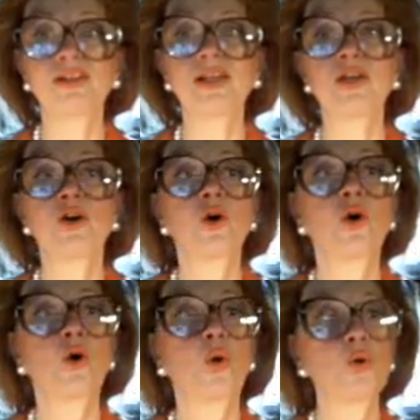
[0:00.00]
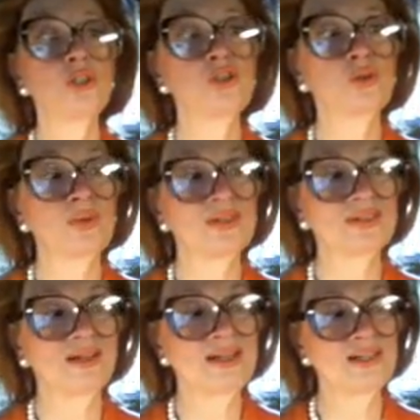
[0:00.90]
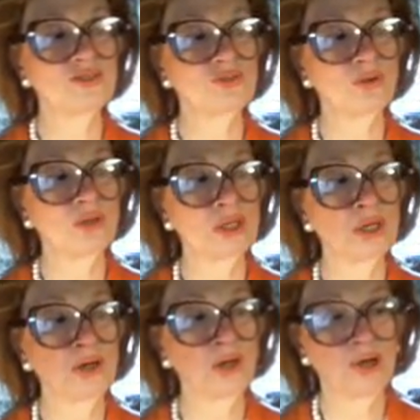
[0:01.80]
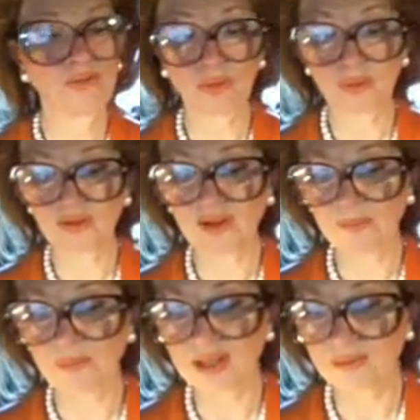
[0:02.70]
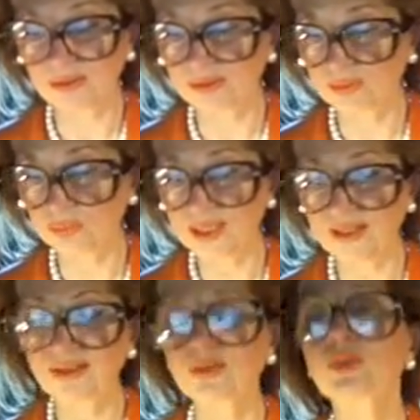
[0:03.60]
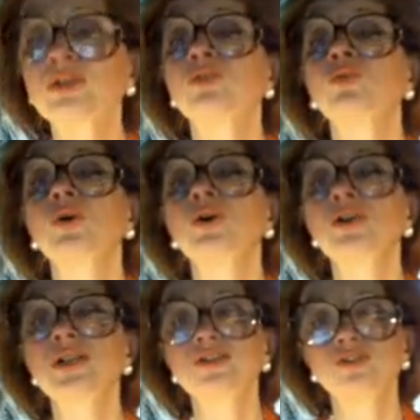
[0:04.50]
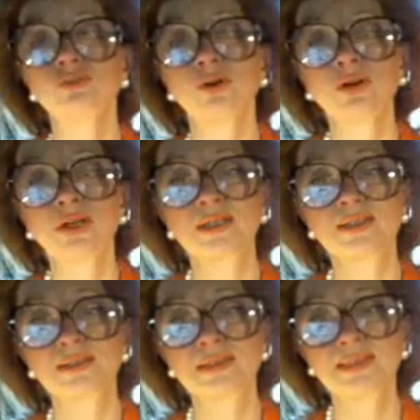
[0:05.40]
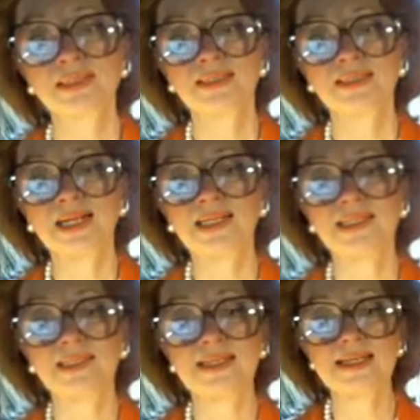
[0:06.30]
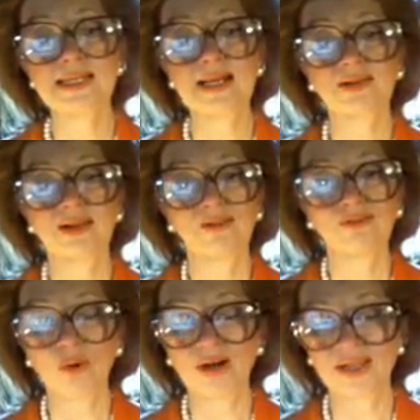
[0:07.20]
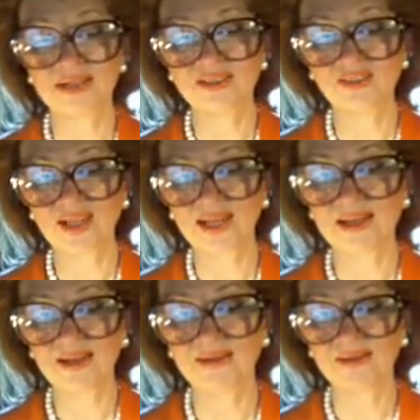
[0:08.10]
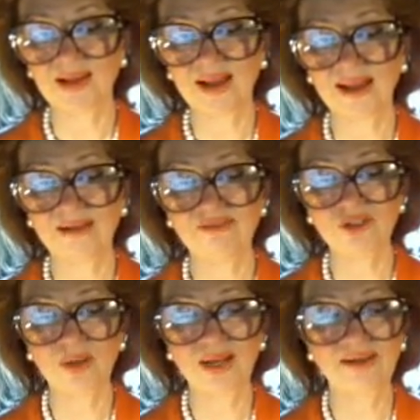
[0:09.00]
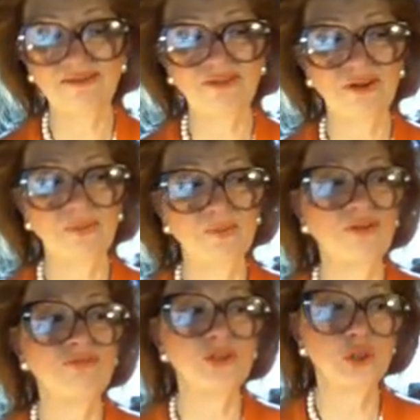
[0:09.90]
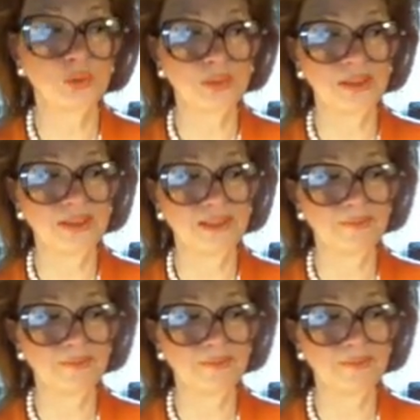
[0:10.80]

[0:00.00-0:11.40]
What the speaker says: the auditory side is stronger, for some people reading the written word is stronger, and for others they have to have visual